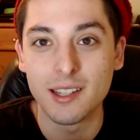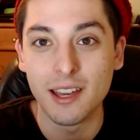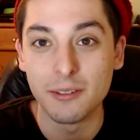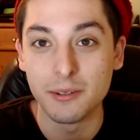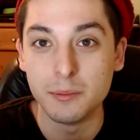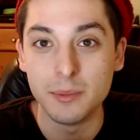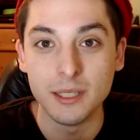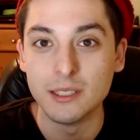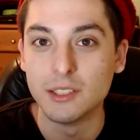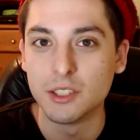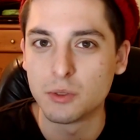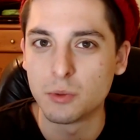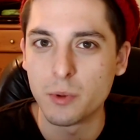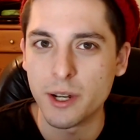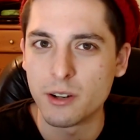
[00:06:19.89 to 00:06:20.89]
that would be
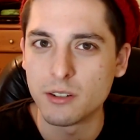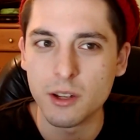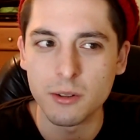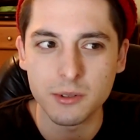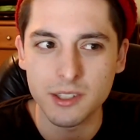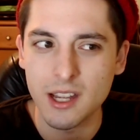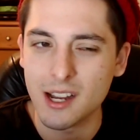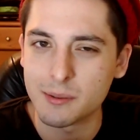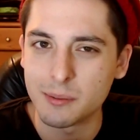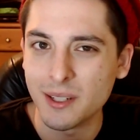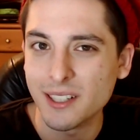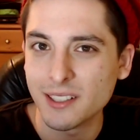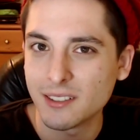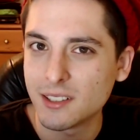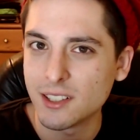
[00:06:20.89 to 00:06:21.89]
just weird. Don't stalk
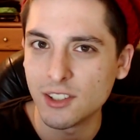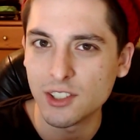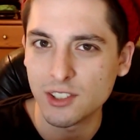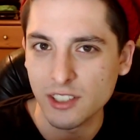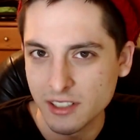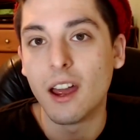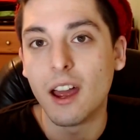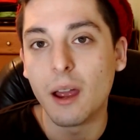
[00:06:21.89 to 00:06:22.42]
me. Seriously.